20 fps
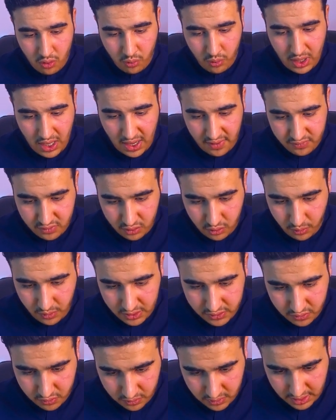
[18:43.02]
we have two
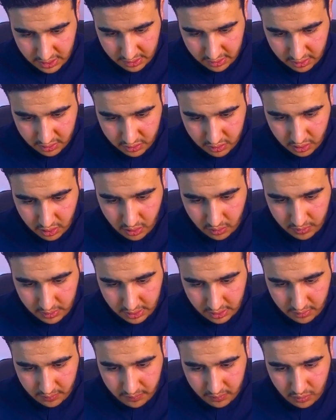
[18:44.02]
ways to go
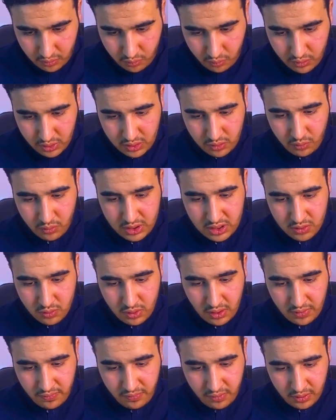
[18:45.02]
there, which is
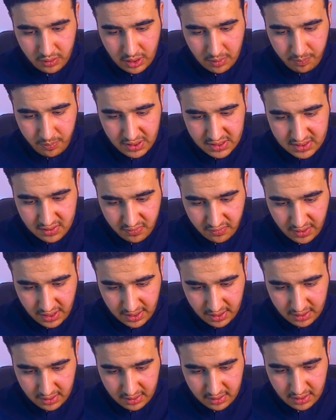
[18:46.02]
the best file.